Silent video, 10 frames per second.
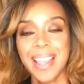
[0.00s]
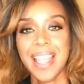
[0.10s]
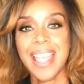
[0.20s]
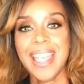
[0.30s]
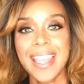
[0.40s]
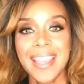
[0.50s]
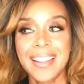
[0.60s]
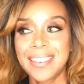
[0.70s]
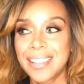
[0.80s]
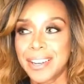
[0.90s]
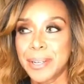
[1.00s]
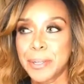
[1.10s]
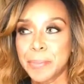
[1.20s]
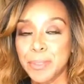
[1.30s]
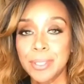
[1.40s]
And
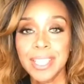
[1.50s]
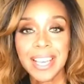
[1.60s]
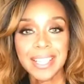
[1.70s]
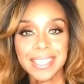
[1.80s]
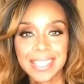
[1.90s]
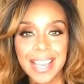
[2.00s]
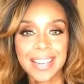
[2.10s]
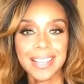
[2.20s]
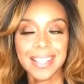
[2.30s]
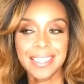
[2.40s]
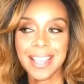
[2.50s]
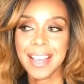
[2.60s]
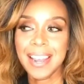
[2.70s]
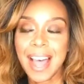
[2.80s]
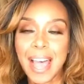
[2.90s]
today I decided
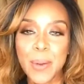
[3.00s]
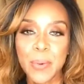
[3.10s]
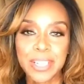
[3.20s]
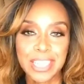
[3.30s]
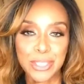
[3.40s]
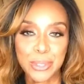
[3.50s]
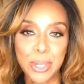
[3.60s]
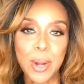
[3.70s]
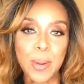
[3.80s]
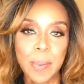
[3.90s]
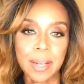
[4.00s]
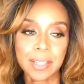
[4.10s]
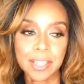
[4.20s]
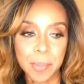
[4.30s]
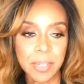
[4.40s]
that I wanted to talk about a
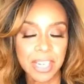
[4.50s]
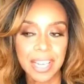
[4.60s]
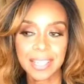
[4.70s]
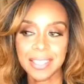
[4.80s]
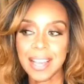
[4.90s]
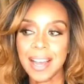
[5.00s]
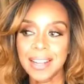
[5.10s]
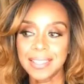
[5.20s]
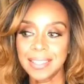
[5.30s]
subject that,